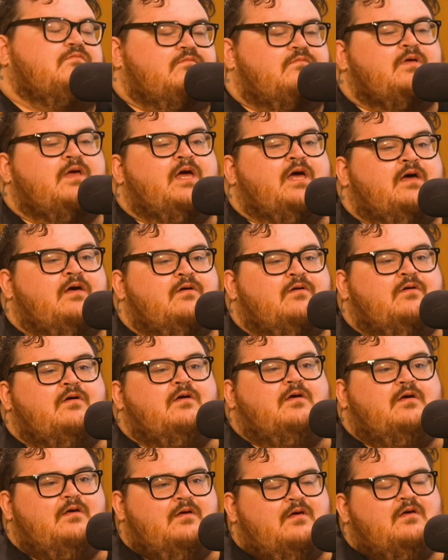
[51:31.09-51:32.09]
Yeah.
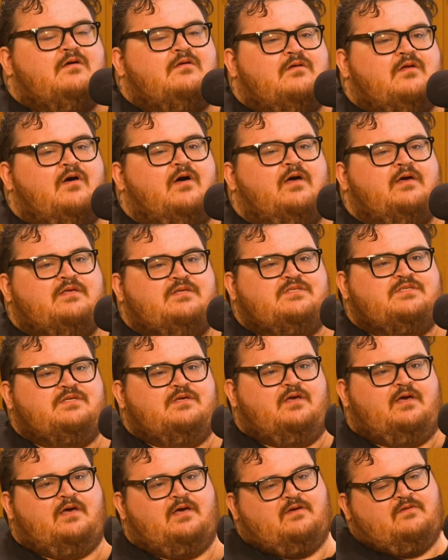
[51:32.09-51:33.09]
No, I can see,
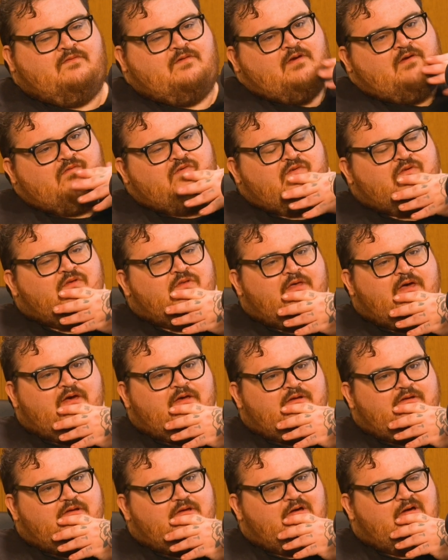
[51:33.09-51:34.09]
I feel
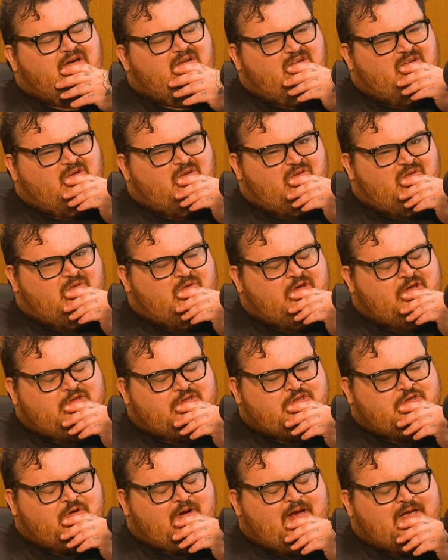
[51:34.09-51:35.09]
that.
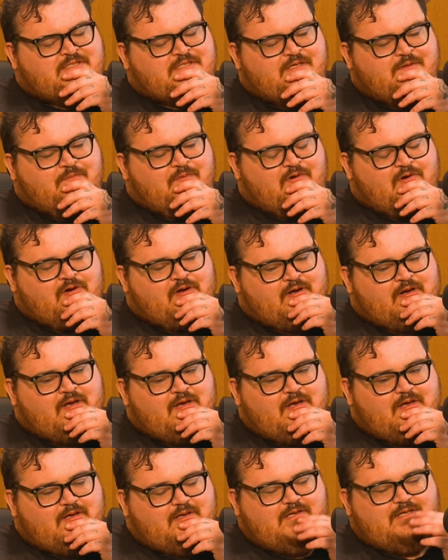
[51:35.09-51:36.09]
With Jurassic Park,
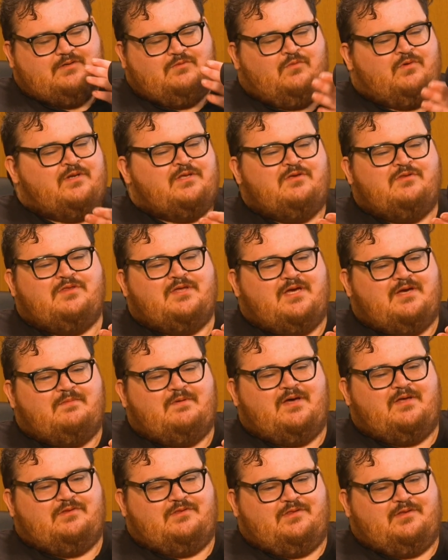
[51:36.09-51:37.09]
what do you think
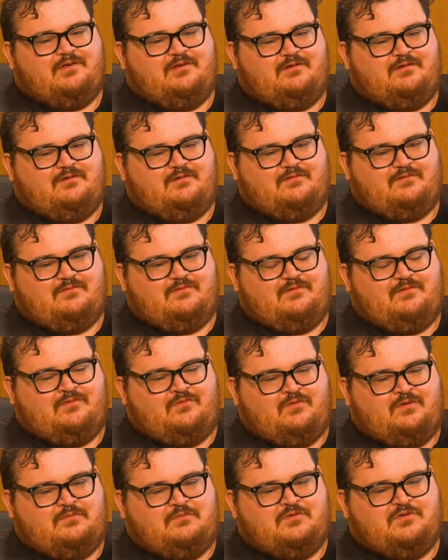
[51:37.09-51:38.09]
about the
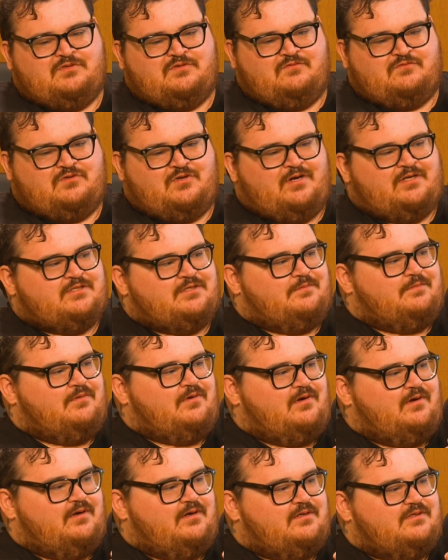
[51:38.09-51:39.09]
reboots of Jurassic
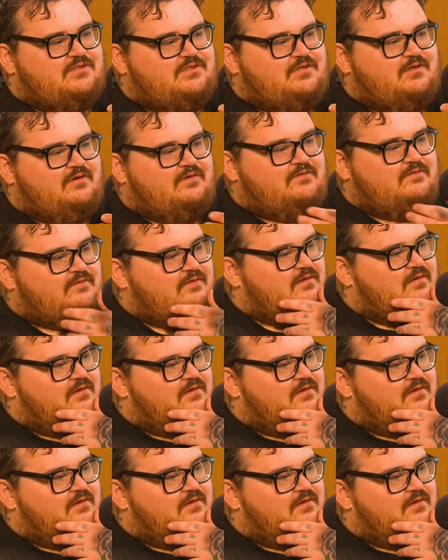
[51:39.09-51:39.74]
Park and stuff?